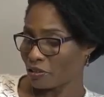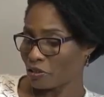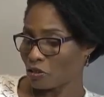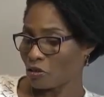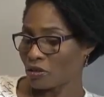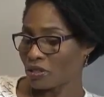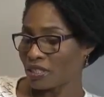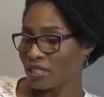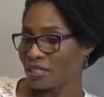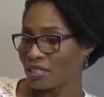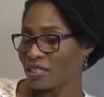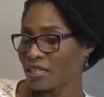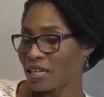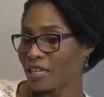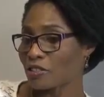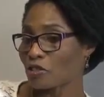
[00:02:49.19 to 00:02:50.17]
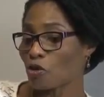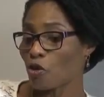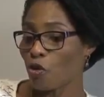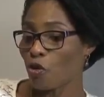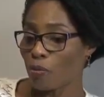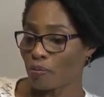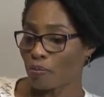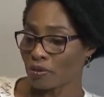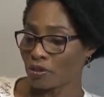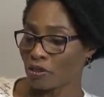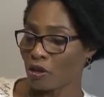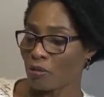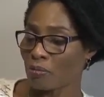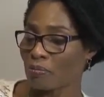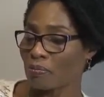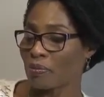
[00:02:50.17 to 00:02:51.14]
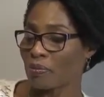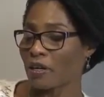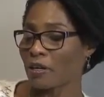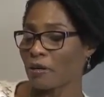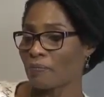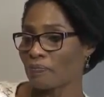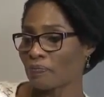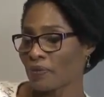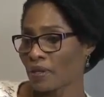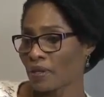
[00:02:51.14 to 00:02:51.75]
So this has opened up um,